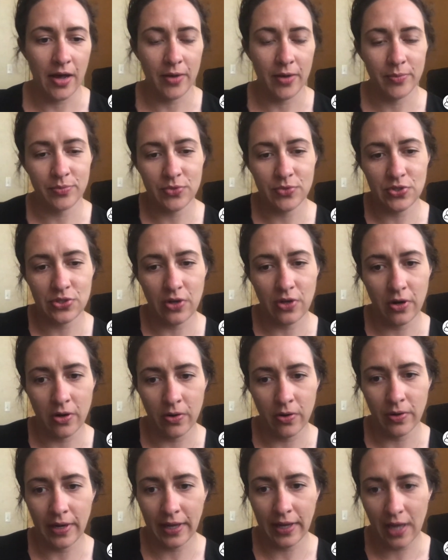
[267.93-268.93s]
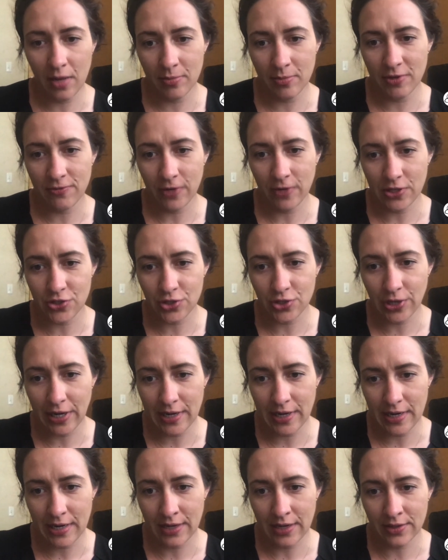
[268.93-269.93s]
So it can be
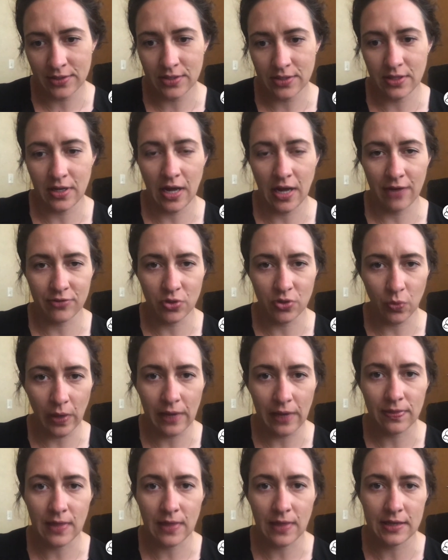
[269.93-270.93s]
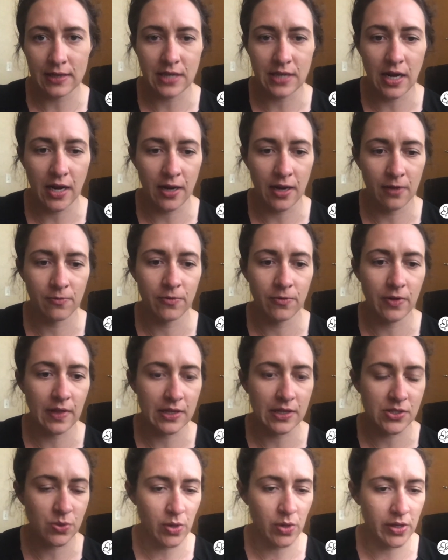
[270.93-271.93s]
frustrating to have to wait that time for
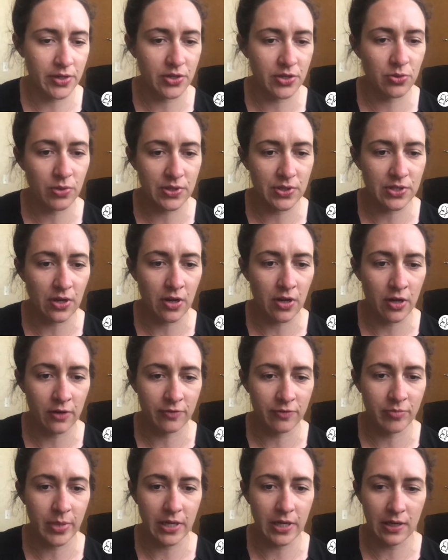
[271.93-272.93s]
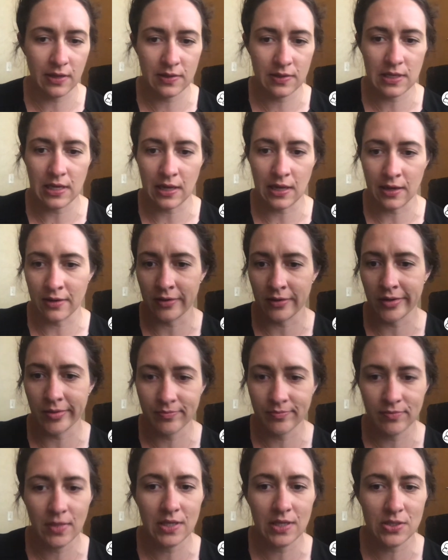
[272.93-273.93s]
that swelling to resolve, but in the end,
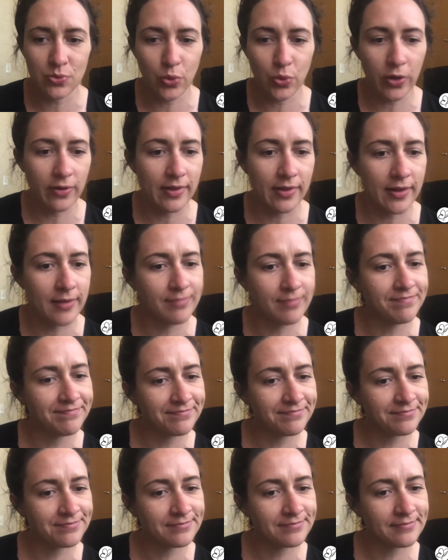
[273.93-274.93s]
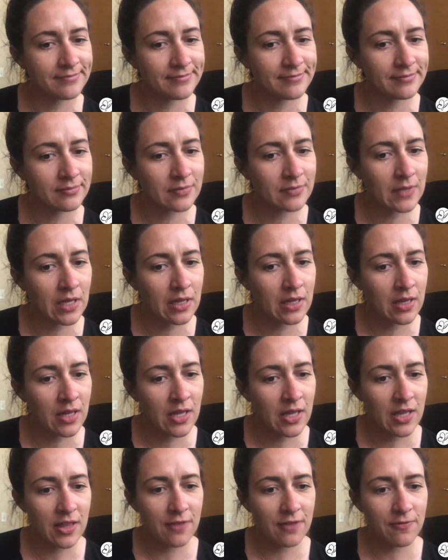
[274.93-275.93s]
it's worth it.
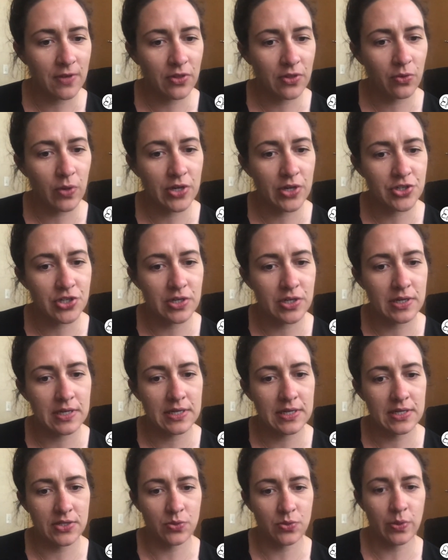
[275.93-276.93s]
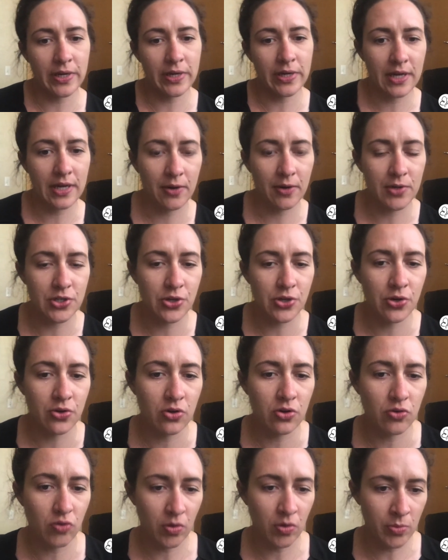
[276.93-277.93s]
The fifth question is, when can I return
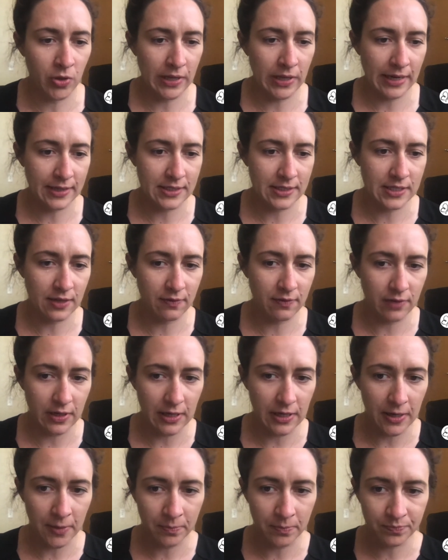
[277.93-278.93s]
to normal activity?